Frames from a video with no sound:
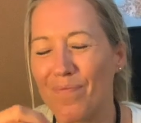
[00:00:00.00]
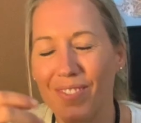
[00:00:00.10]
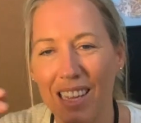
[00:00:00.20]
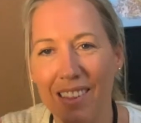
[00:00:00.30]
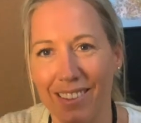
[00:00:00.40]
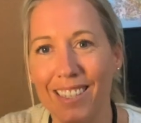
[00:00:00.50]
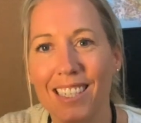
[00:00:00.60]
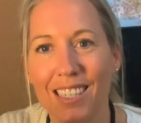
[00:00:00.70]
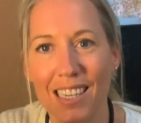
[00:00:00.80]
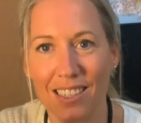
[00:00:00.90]
The
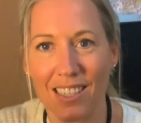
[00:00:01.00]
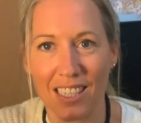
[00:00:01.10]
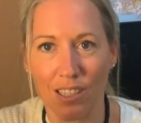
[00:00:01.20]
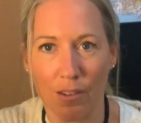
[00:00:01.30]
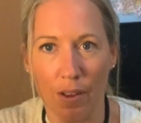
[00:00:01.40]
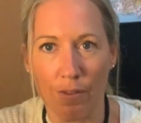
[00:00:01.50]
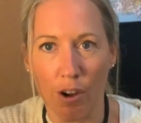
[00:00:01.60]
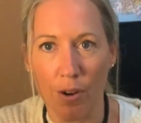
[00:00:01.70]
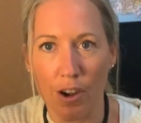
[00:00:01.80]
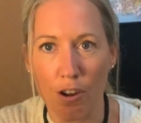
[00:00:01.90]
necessities of
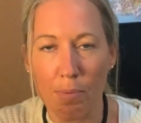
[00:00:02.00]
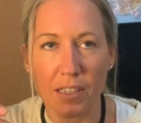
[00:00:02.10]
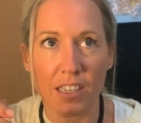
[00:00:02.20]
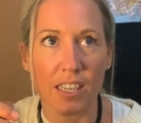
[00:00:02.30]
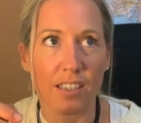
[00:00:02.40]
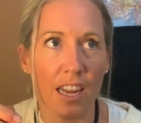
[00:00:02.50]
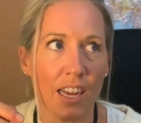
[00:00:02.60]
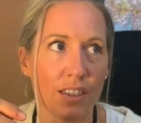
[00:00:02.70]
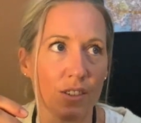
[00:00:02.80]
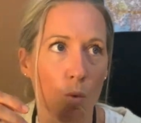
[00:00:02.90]
growing a new business,
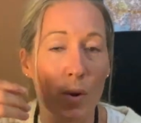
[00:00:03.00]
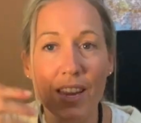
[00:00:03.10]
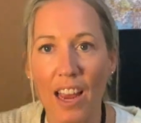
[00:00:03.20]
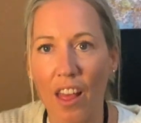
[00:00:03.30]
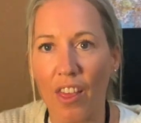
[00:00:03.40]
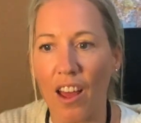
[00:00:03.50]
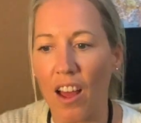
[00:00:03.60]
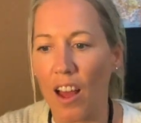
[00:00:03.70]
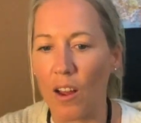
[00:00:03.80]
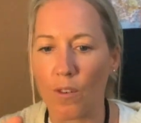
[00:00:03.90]
and we get
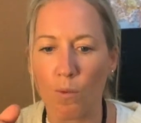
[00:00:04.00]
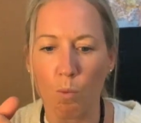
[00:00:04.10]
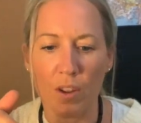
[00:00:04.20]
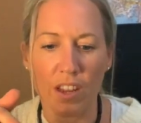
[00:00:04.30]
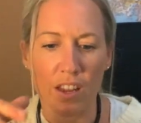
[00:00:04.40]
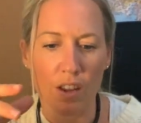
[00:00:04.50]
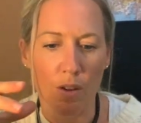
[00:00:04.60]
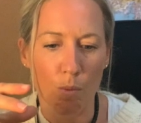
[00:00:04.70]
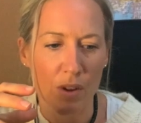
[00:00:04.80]
that, and we